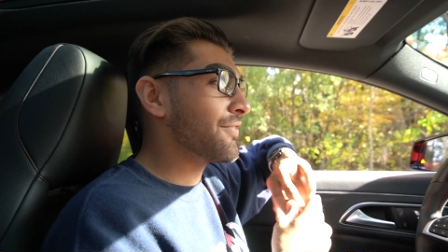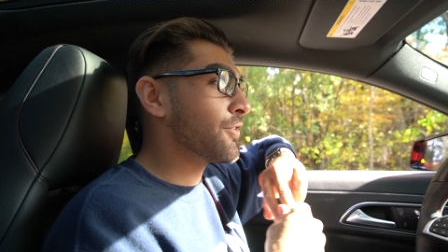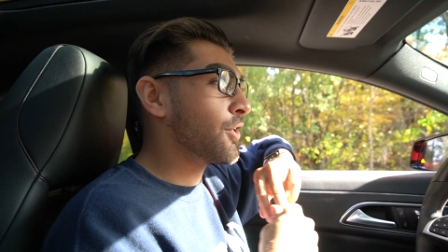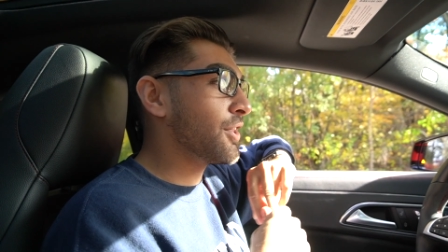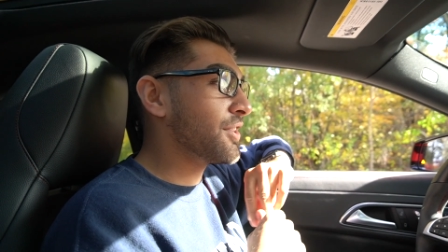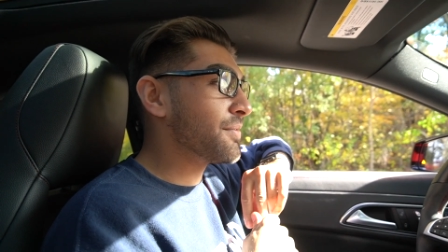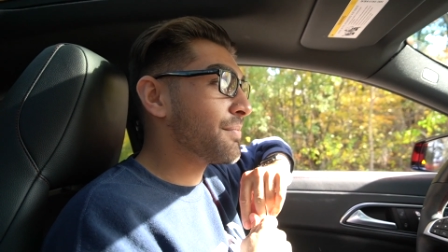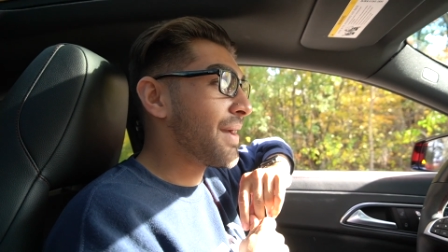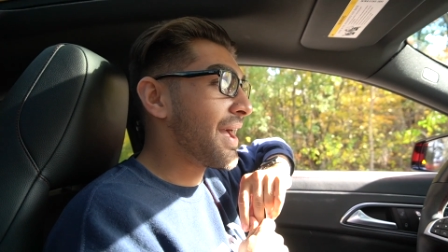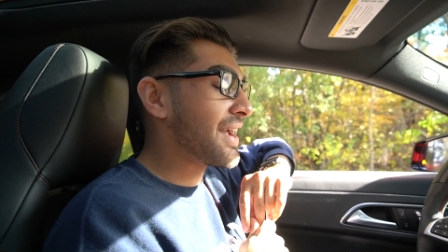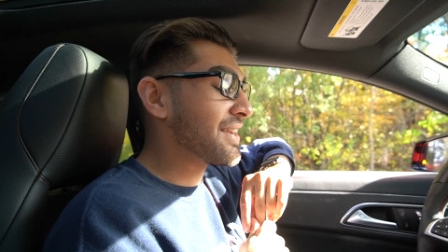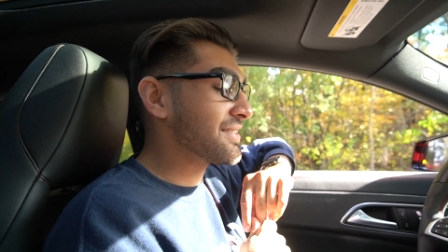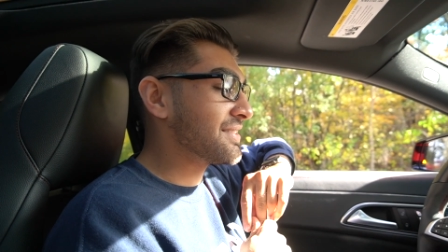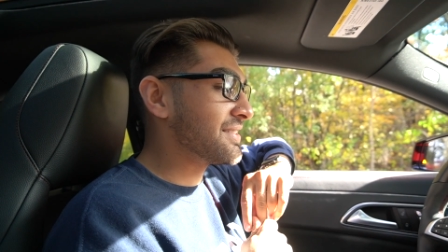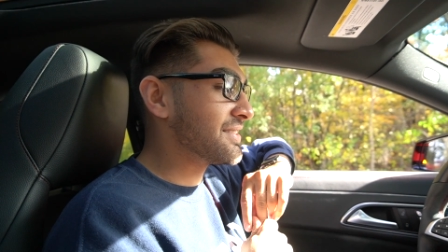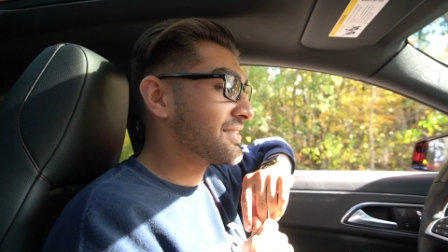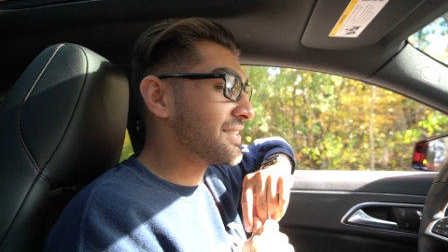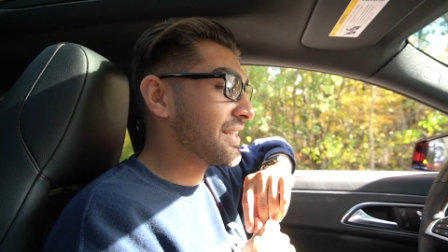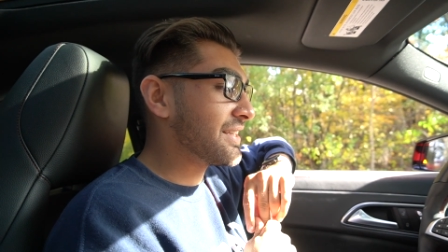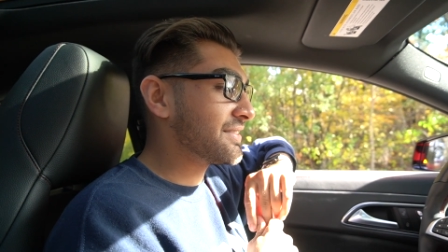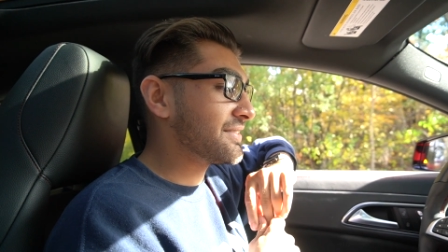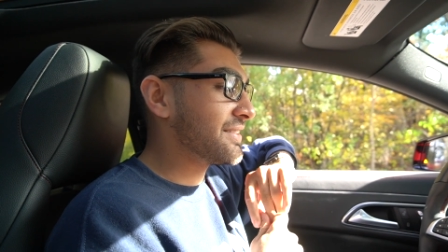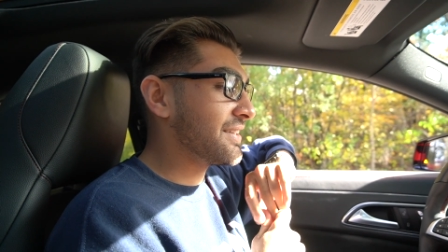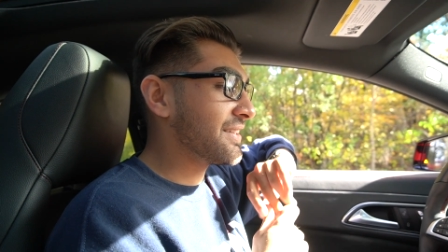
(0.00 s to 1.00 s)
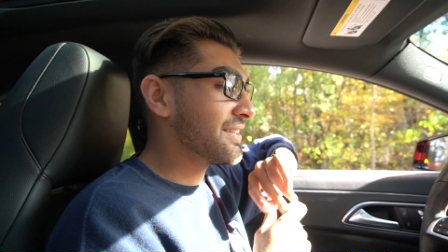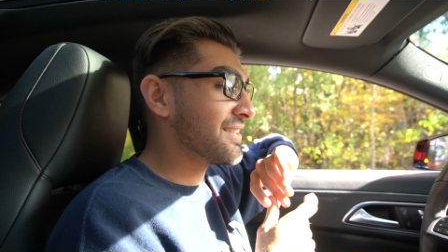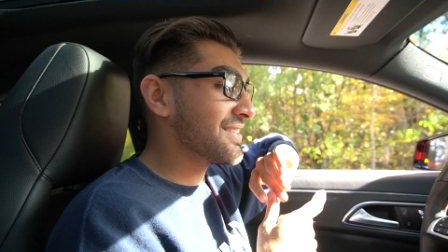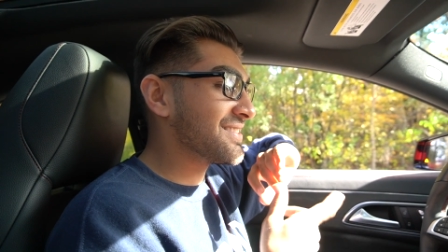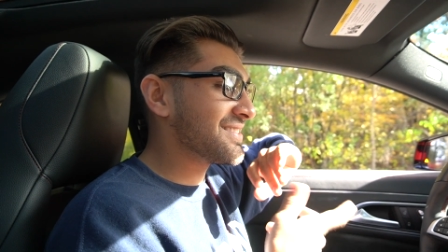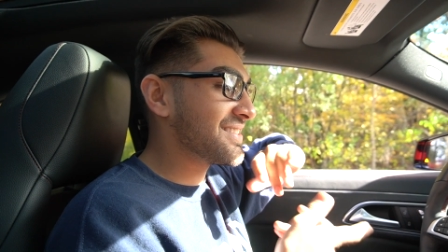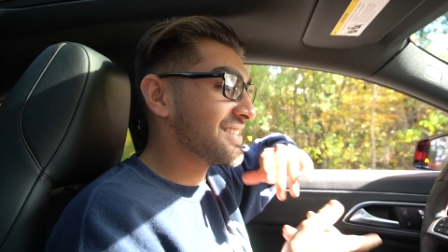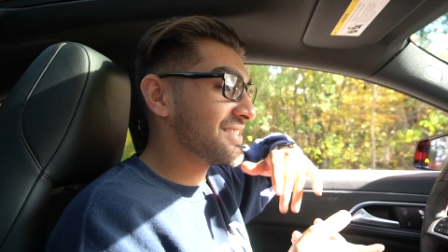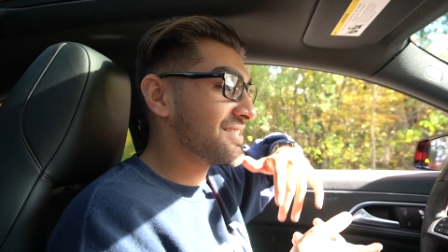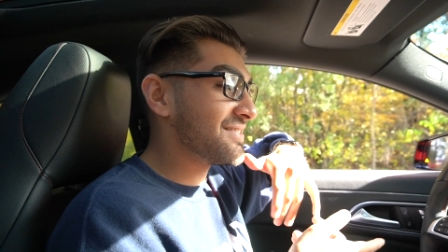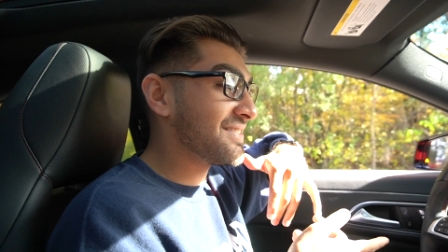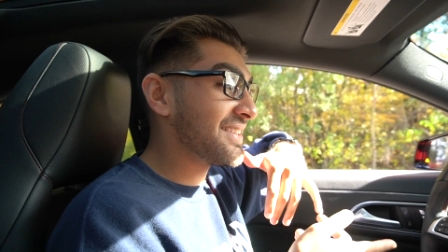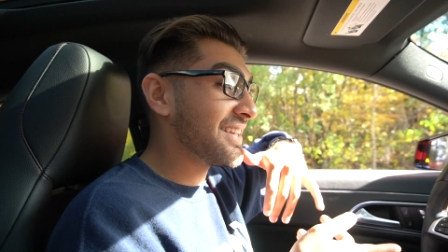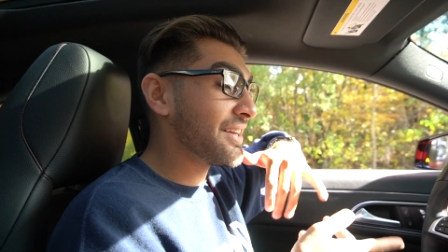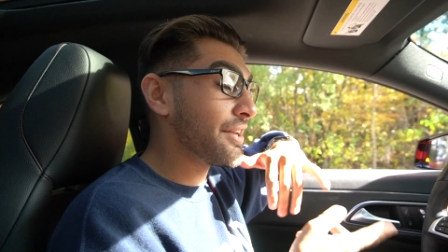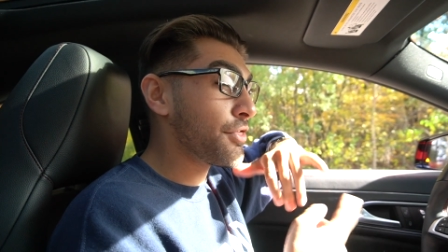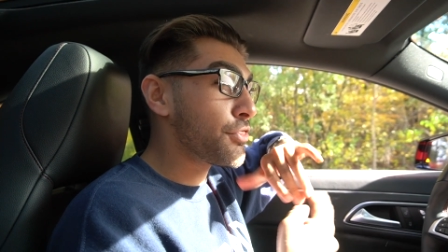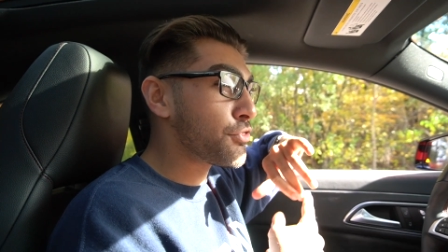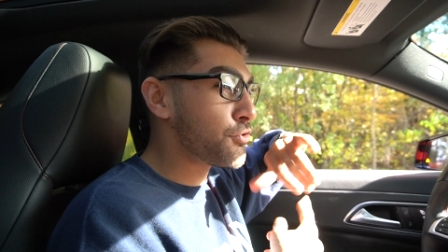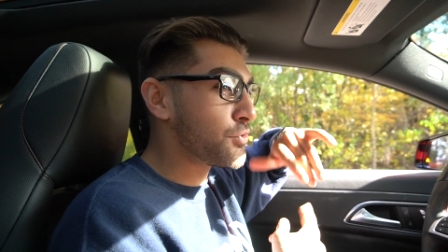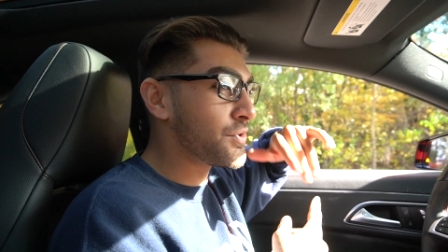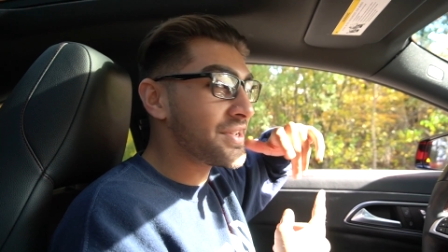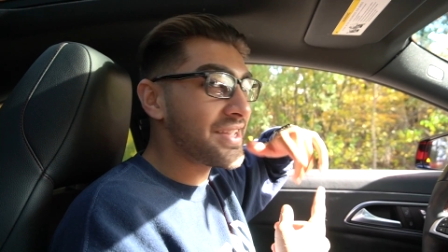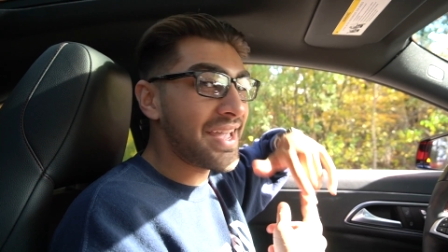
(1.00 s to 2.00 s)
and all the magazines test it consistently get a
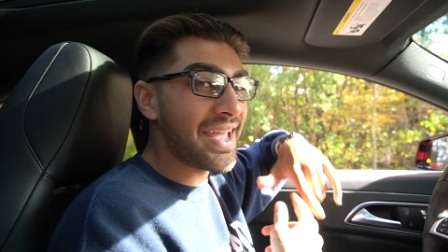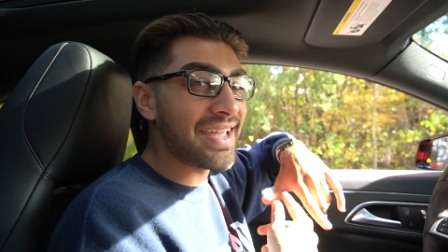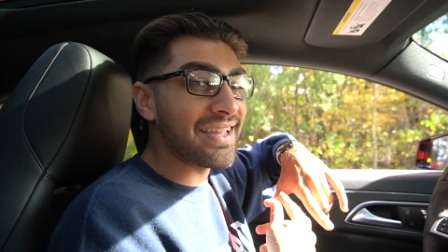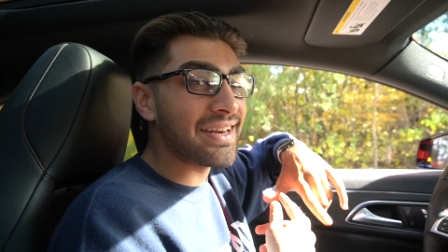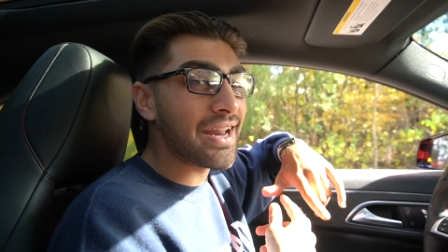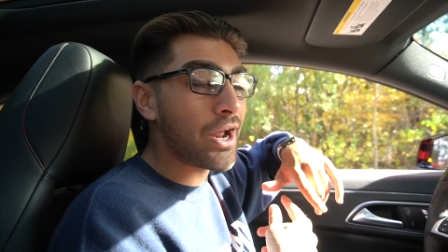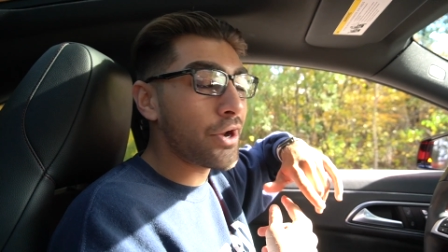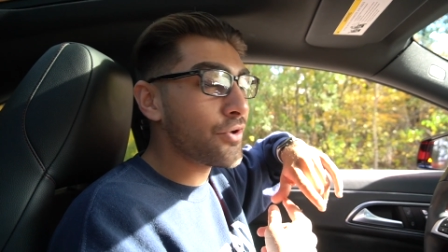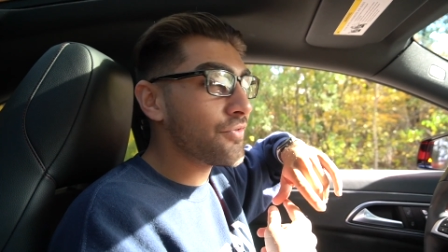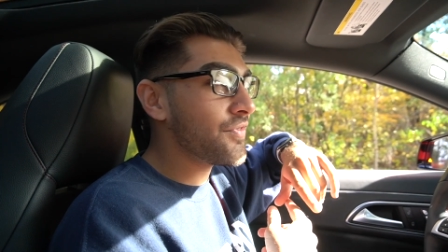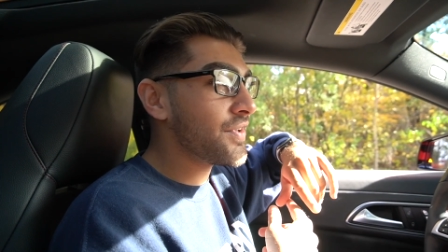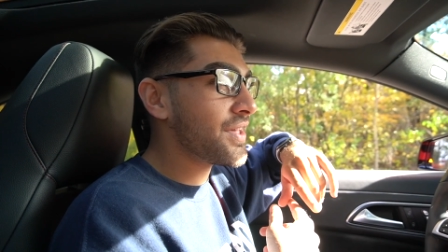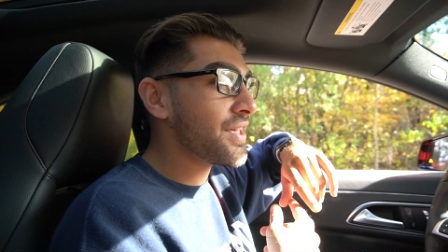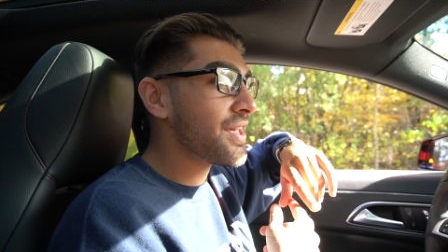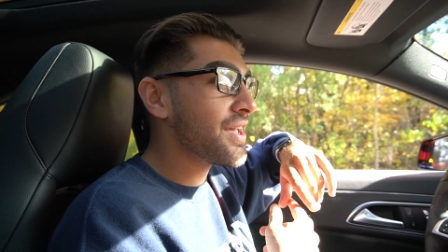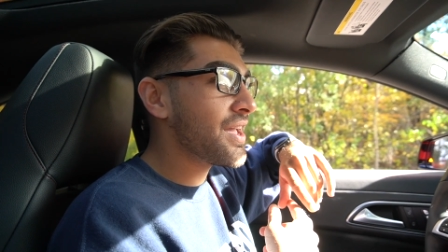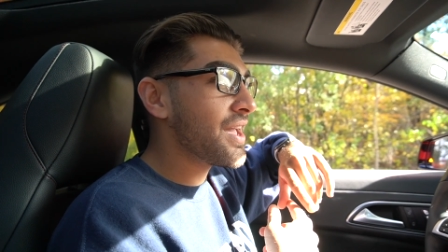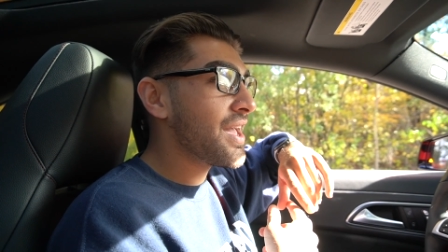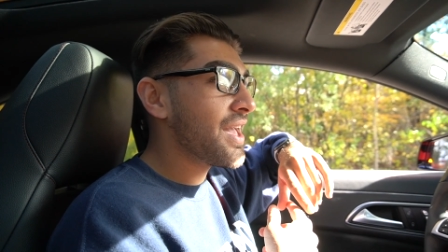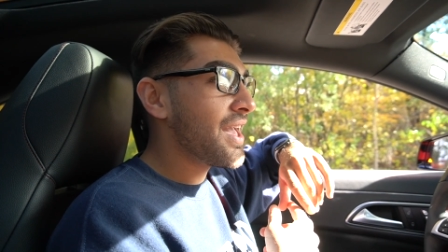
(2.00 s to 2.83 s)
three point eight out of it.